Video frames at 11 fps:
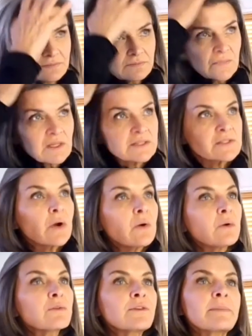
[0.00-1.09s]
So
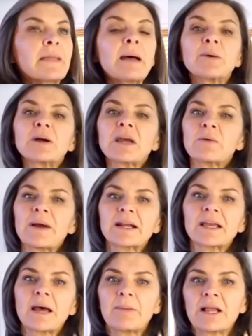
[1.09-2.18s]
from that book, I read a
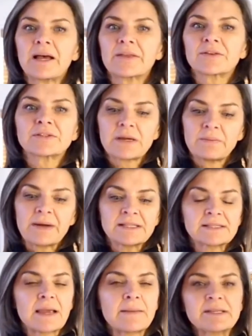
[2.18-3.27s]
couple others. I read
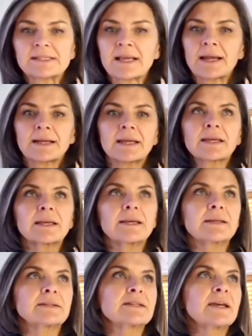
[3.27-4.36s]
Simon Sinek
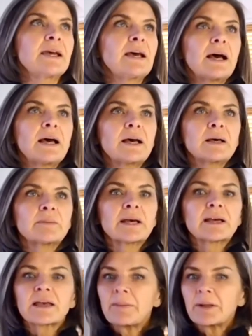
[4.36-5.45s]
and a
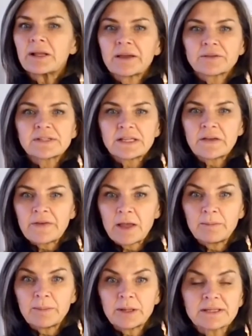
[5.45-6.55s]
couple other
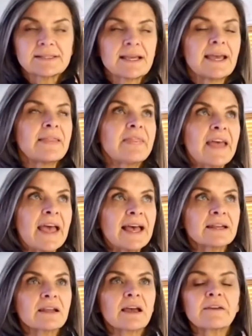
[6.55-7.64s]
self-help books. And
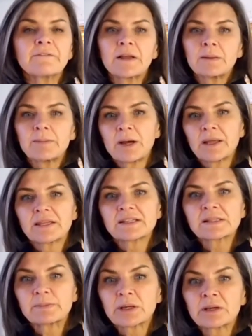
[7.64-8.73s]
then I fell upon this
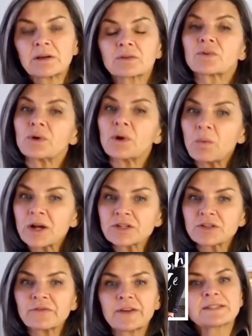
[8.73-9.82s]
book called Girl Wash Your
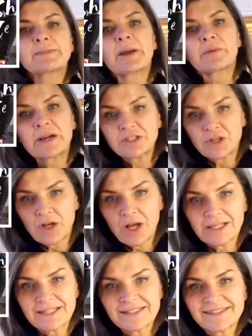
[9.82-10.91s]
Face by Rachel
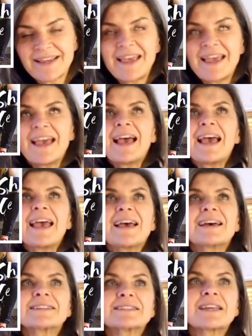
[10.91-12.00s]
Hollis.
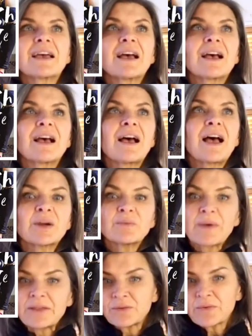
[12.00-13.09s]
And I
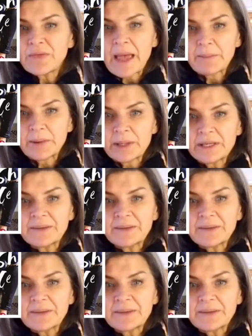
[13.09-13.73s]
read through that book